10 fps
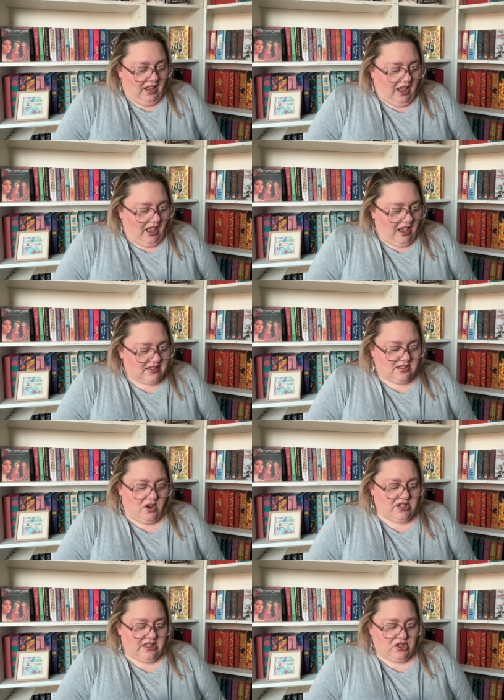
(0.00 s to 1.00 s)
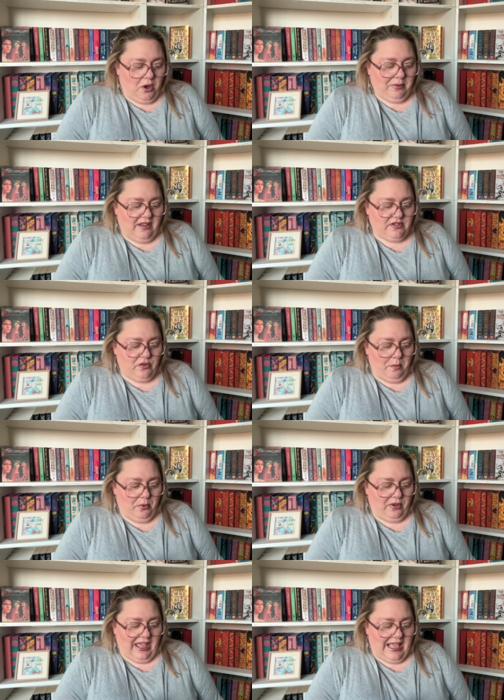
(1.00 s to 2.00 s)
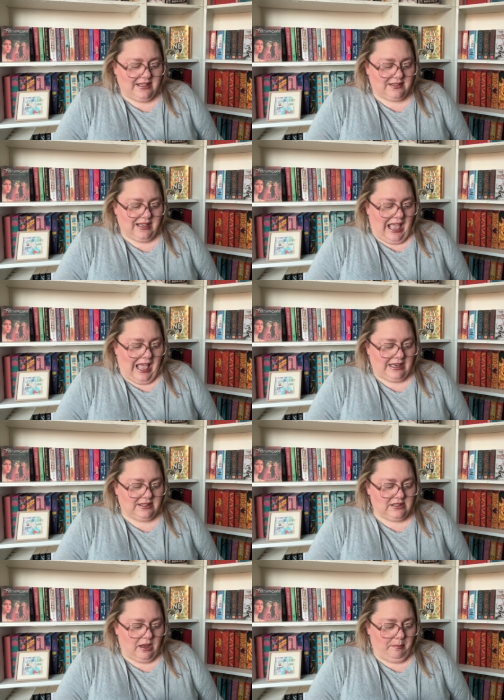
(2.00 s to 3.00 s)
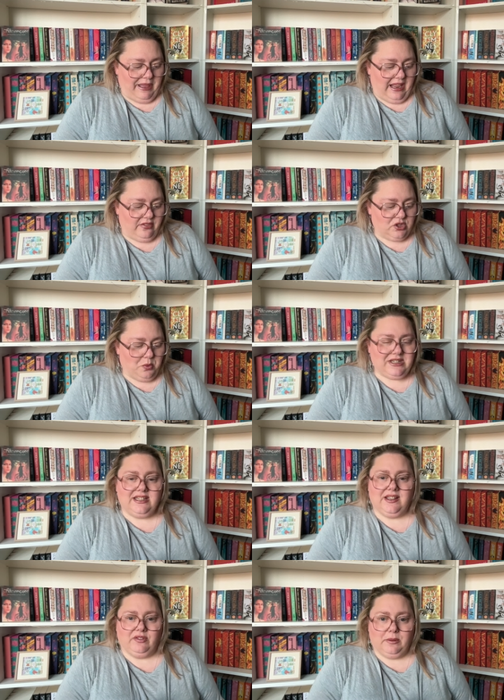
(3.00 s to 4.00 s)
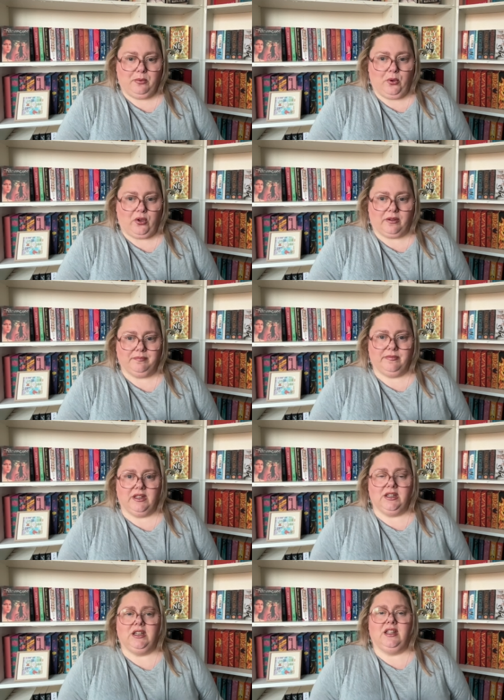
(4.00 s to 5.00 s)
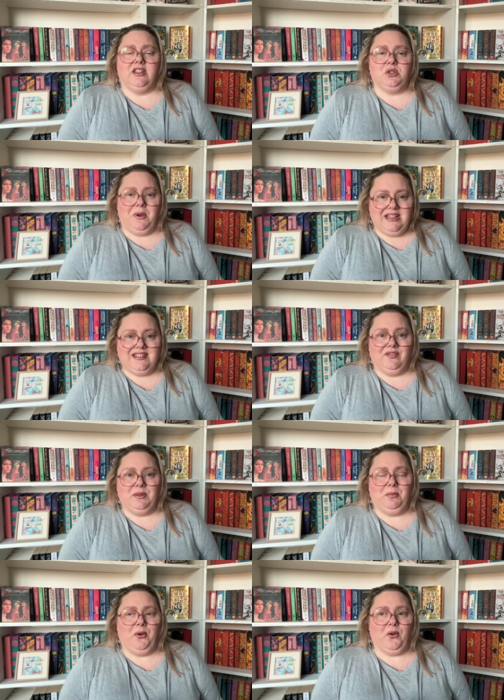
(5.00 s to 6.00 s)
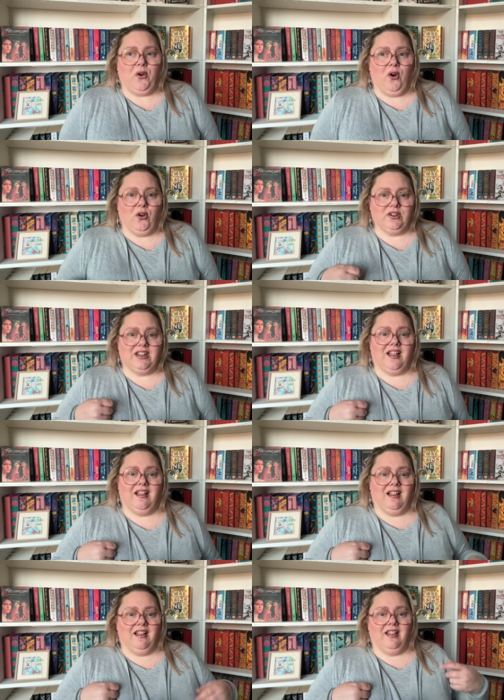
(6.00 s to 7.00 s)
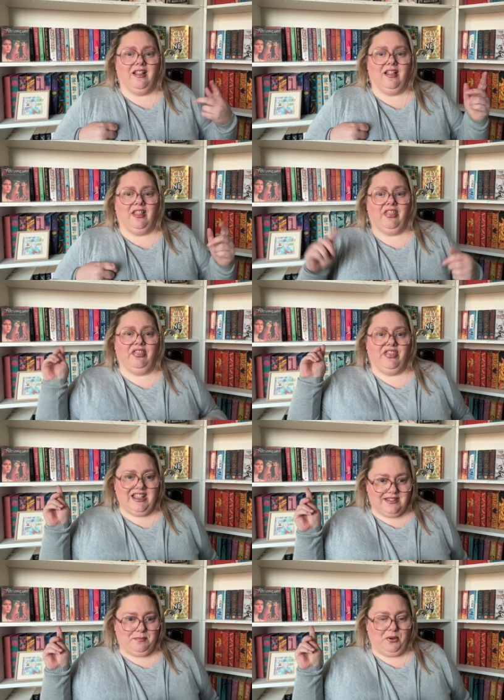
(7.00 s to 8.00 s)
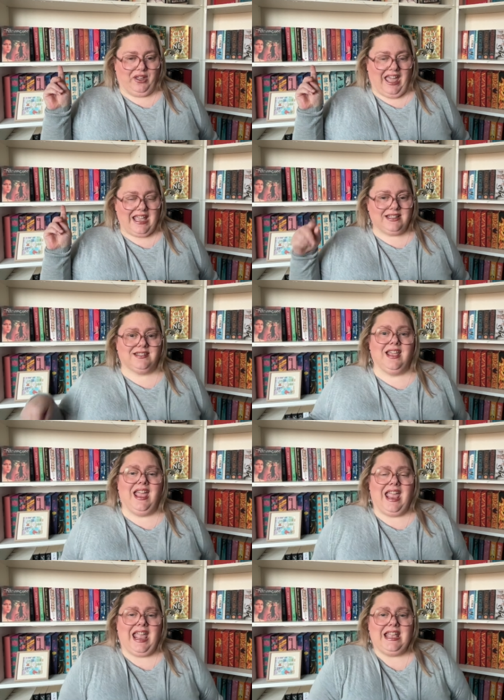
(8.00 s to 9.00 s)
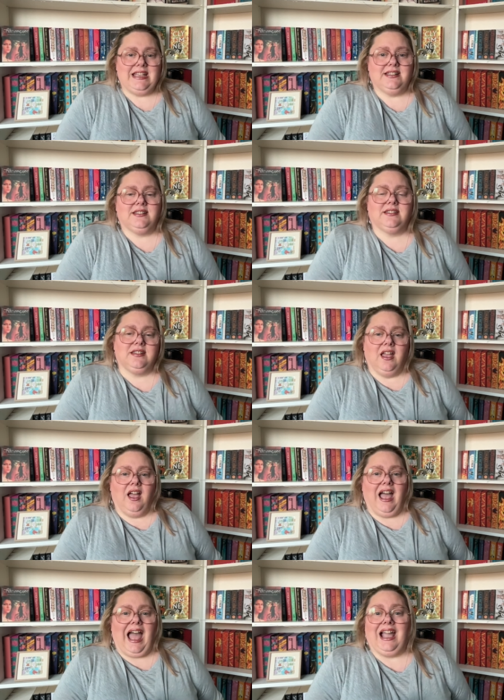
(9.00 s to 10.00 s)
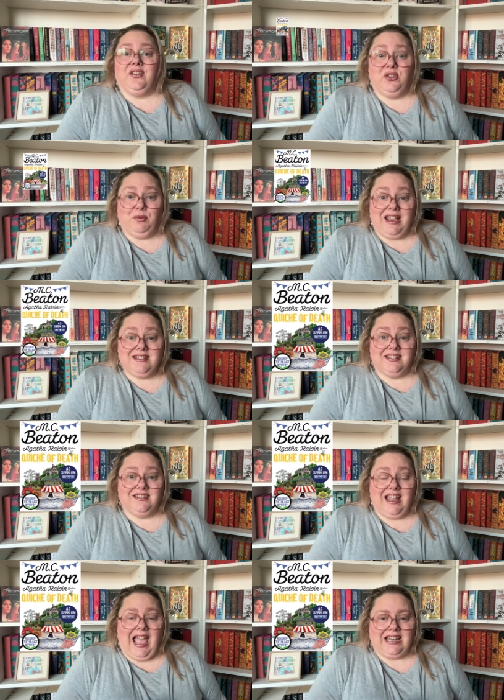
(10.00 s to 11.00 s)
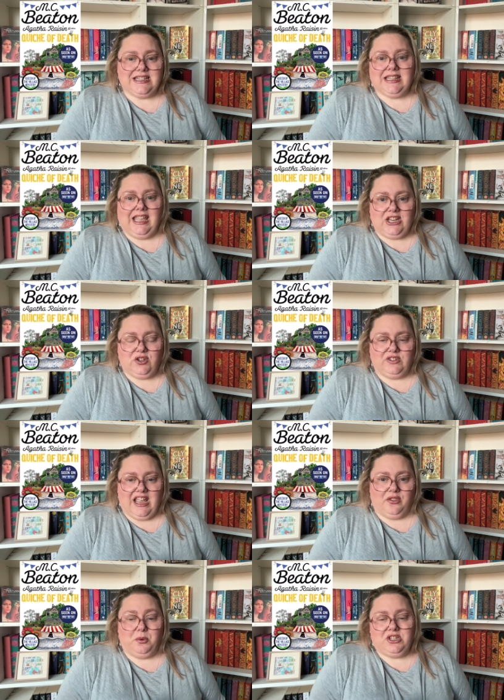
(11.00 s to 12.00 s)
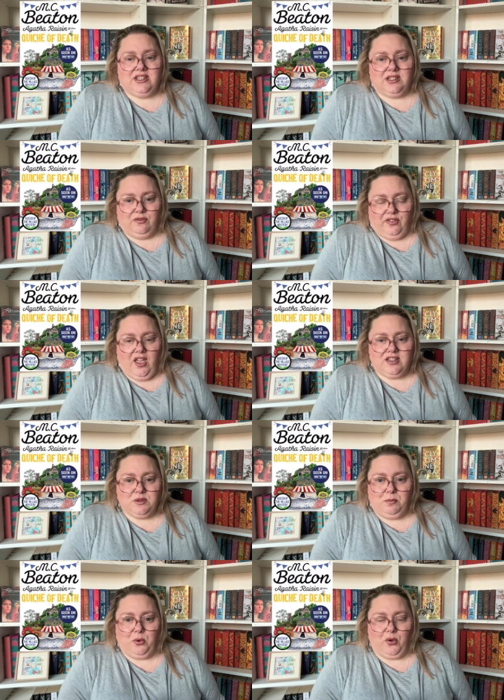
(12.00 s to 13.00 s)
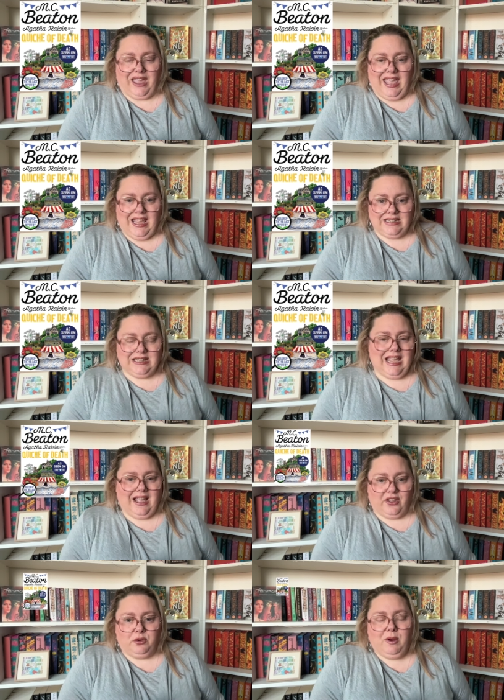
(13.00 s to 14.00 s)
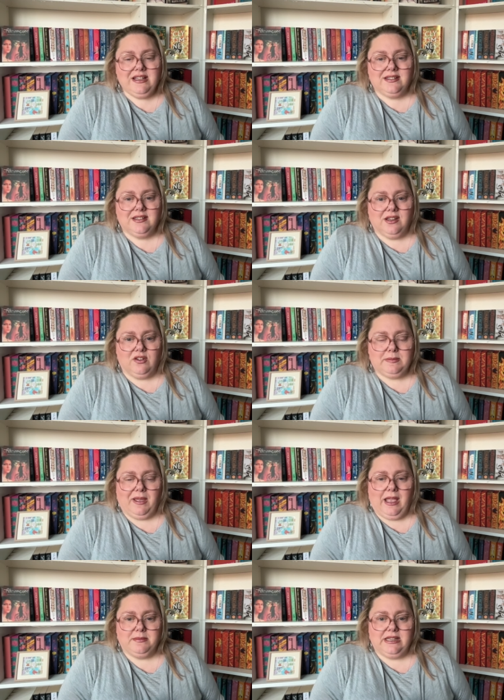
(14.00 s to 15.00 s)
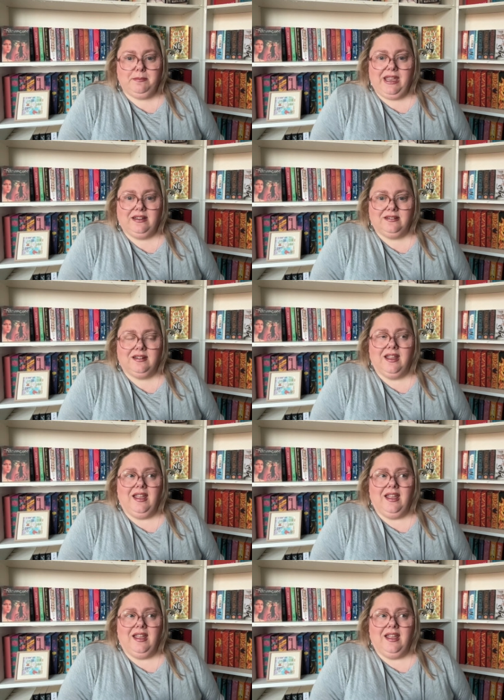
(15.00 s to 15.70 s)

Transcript: Uh, start at the top left of your bookcase and pick the 27th book. The 27th book on this bookcase is Agatha Raisin and The Quiche of Death, which is the first book in the Agatha Raisin series by MC Beaton.